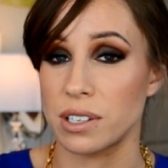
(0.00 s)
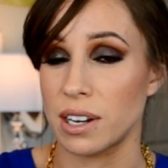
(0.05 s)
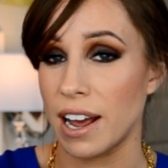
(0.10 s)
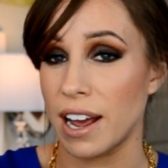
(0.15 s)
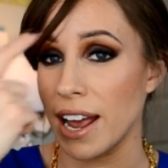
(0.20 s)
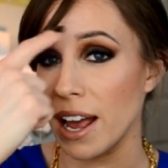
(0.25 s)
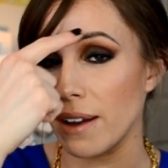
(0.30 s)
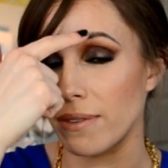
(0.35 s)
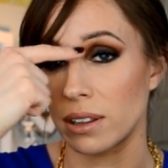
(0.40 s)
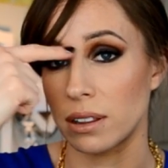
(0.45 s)
and I
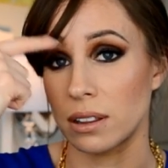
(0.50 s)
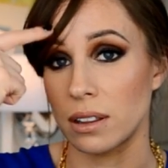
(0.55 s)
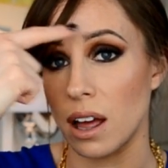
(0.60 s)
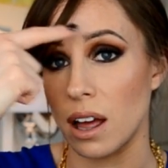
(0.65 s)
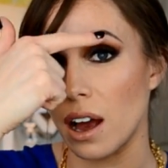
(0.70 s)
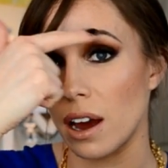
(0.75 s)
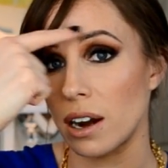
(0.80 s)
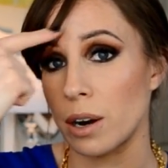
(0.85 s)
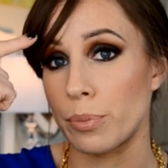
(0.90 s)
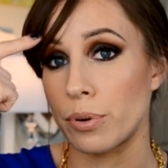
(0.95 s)
have a
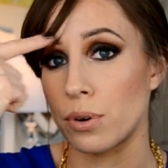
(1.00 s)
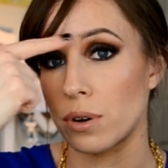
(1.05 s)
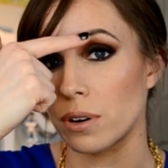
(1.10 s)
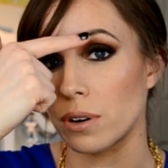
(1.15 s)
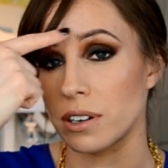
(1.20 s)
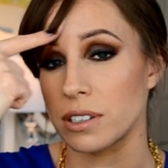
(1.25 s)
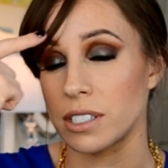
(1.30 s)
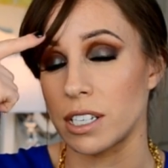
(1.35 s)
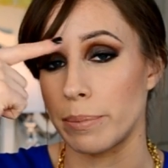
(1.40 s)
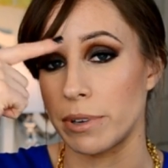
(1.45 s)
lot of
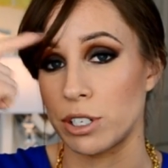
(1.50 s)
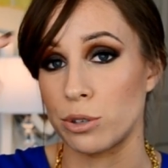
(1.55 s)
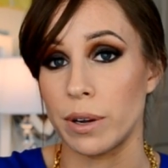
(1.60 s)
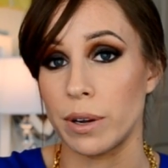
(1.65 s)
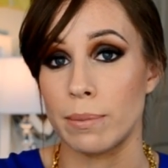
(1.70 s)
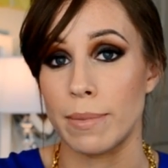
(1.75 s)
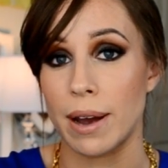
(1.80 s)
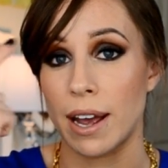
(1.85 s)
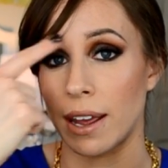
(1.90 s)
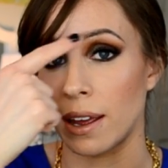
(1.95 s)
pores in
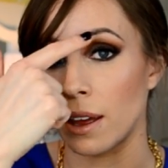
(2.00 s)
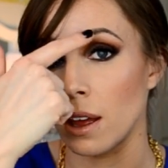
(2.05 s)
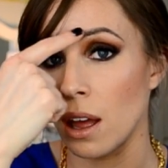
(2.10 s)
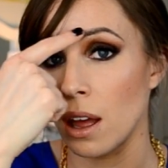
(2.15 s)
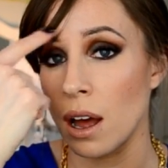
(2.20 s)
between my